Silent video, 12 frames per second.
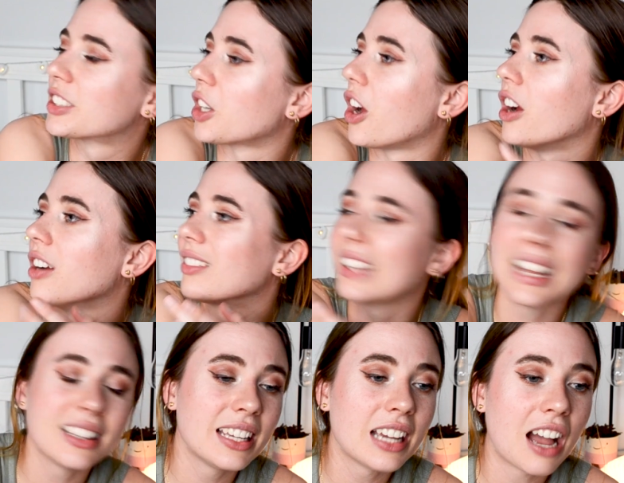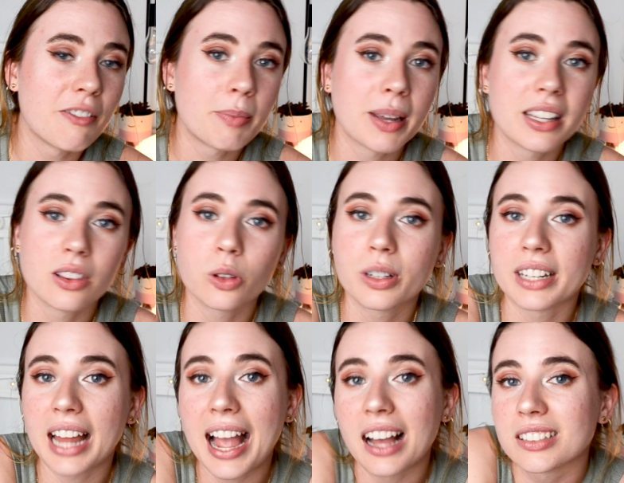So lately I've been looking
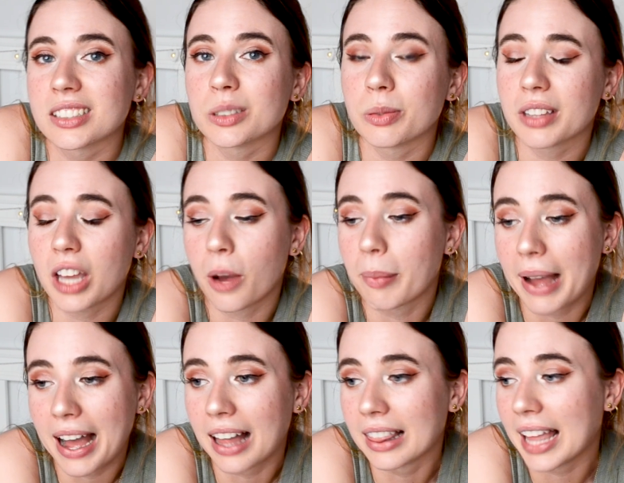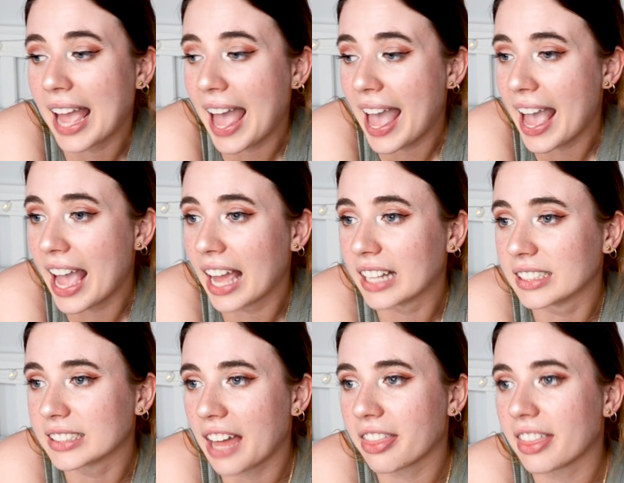at houses with girl pal
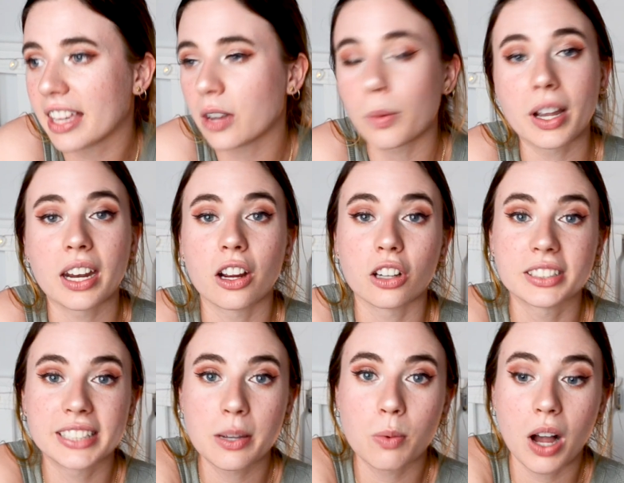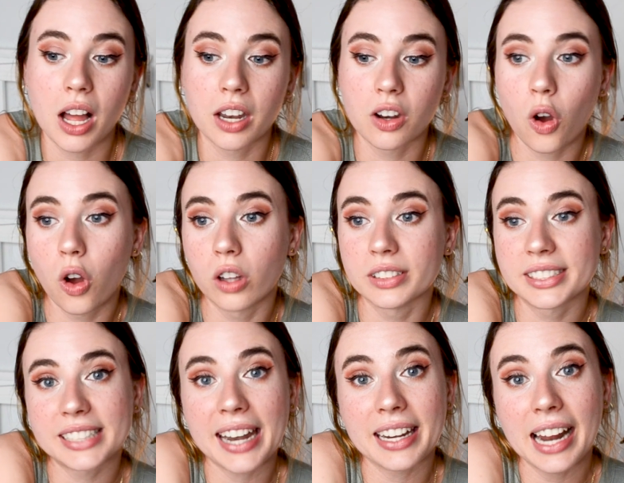and I think we're gonna go see one on
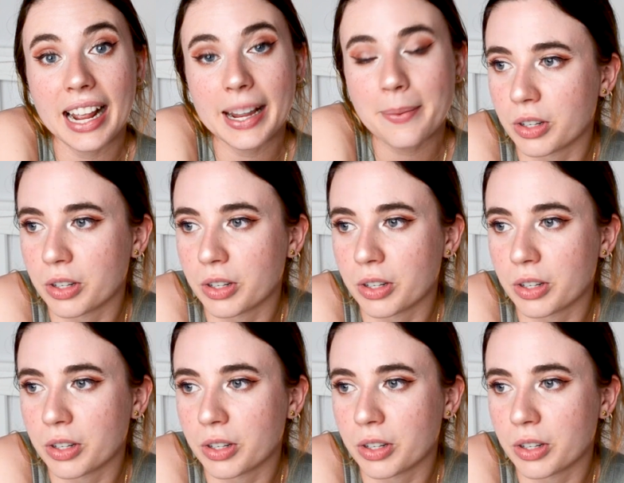Saturday,